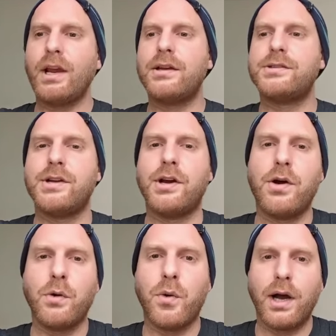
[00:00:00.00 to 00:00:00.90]

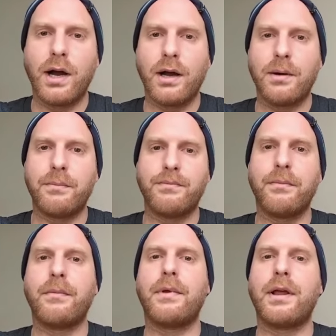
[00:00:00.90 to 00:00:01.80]
So
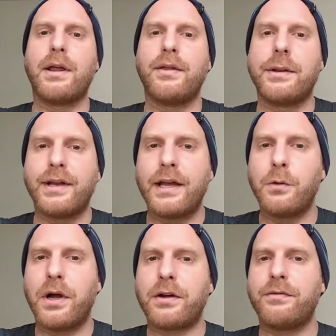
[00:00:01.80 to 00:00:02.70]
the
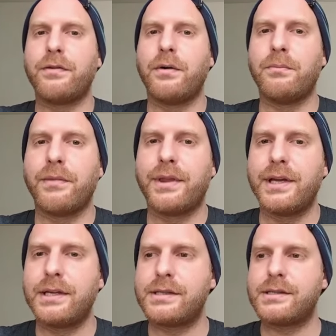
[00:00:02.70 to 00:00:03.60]
takeaway from
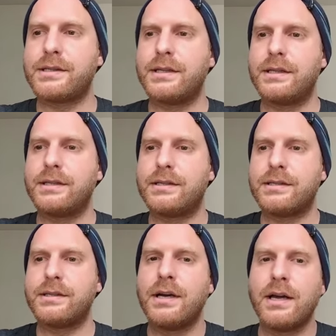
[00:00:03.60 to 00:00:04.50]
this
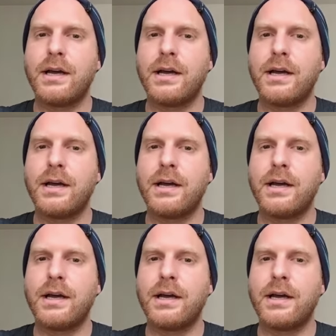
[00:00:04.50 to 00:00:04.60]
is